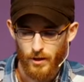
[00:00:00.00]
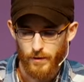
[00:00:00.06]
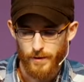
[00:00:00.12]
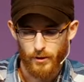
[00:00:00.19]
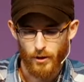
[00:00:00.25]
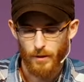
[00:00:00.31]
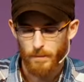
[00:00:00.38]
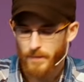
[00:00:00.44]

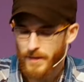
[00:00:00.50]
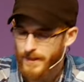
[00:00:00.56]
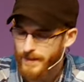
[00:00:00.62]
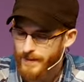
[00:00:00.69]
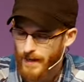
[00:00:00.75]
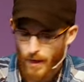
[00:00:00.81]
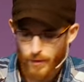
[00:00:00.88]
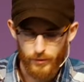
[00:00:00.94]
There are
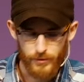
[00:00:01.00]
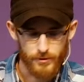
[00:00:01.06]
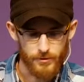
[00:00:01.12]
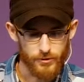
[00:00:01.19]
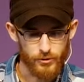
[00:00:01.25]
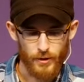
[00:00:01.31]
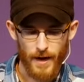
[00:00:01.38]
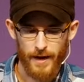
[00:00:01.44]
many other
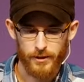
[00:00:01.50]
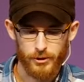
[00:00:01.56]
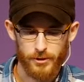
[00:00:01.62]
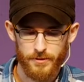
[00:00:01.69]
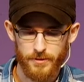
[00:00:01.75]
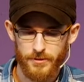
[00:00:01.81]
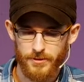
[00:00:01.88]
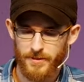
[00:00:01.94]

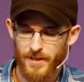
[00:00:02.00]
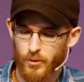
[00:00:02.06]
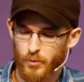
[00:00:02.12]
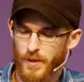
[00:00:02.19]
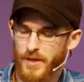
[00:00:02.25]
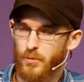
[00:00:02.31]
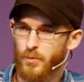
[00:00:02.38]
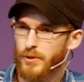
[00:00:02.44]
distractions that
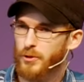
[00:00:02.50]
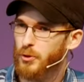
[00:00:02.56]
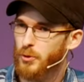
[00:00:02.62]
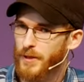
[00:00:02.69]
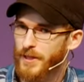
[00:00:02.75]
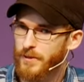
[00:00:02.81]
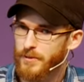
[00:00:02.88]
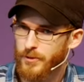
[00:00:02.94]
we
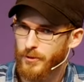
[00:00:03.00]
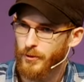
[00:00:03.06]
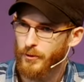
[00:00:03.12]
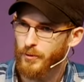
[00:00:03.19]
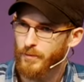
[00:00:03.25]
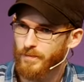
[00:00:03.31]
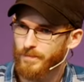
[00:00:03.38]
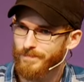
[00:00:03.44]
retreat
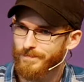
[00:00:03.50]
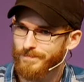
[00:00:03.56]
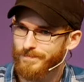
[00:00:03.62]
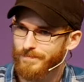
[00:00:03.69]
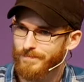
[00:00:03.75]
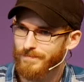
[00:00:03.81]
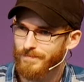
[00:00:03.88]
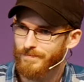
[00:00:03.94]
to
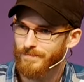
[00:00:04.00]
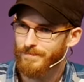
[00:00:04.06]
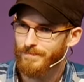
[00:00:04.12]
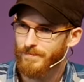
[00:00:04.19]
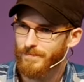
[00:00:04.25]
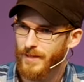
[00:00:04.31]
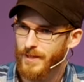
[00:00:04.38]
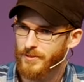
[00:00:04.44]

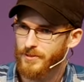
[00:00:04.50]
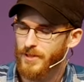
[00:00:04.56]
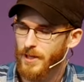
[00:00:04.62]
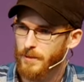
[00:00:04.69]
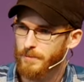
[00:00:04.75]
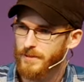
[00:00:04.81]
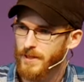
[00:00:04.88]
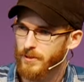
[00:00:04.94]
instead
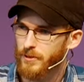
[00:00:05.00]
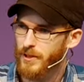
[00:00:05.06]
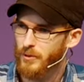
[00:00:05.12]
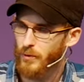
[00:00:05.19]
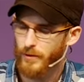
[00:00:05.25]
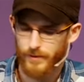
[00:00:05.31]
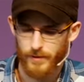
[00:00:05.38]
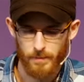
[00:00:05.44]
of dealing
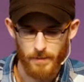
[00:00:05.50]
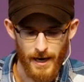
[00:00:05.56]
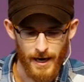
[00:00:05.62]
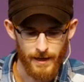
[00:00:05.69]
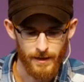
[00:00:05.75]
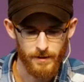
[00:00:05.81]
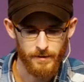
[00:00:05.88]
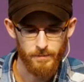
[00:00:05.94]
with the
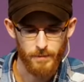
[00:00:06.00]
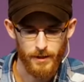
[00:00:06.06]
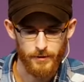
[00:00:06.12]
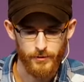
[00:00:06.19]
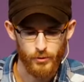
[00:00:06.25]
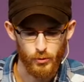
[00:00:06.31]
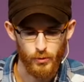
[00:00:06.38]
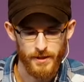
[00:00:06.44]
pain.
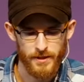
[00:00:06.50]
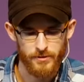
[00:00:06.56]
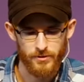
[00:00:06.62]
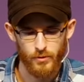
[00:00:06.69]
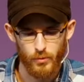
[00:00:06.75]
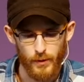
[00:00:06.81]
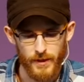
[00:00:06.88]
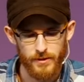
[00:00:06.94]
But the
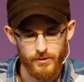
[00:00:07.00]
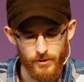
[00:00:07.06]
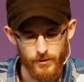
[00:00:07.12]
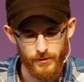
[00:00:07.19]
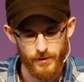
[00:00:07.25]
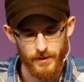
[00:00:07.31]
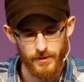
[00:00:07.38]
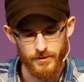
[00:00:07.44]
reason we do
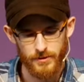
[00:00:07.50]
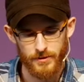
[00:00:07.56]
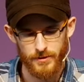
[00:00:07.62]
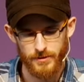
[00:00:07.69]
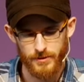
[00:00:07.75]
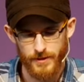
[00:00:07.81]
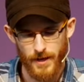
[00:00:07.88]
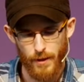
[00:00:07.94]
this
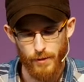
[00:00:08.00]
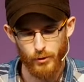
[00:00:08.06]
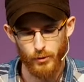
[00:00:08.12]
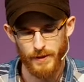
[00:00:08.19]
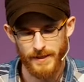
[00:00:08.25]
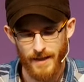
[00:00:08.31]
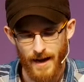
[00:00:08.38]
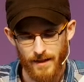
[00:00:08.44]
is that the
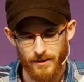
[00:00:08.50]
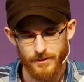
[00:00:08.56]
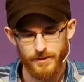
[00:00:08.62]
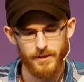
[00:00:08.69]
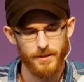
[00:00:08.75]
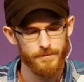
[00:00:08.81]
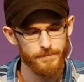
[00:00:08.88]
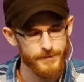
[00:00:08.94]

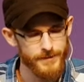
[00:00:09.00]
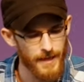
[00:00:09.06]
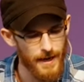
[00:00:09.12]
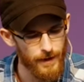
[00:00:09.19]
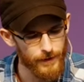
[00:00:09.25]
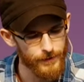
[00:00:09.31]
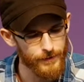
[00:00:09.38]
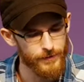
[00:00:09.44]
reality of
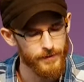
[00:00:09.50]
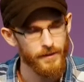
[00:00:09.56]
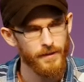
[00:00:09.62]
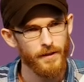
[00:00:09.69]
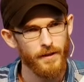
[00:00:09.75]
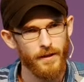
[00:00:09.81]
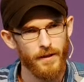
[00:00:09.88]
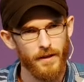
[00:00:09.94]
death
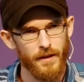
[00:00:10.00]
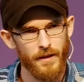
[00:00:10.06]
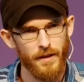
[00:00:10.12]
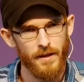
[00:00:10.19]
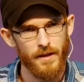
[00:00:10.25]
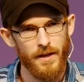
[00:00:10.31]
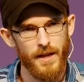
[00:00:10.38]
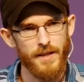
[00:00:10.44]

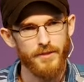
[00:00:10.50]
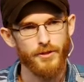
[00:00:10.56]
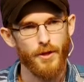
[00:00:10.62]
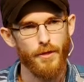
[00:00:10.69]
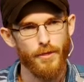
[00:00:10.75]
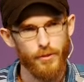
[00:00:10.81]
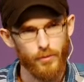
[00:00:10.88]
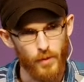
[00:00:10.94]
is a
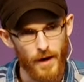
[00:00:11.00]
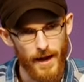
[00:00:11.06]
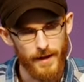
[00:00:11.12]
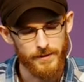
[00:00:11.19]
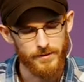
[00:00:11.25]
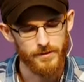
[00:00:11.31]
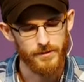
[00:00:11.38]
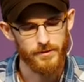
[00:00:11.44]

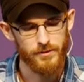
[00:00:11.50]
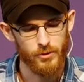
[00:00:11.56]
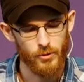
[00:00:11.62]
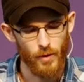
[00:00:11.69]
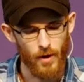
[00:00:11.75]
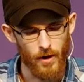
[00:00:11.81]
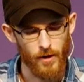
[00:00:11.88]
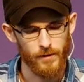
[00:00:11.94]
threat to
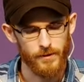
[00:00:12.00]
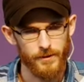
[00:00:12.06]
our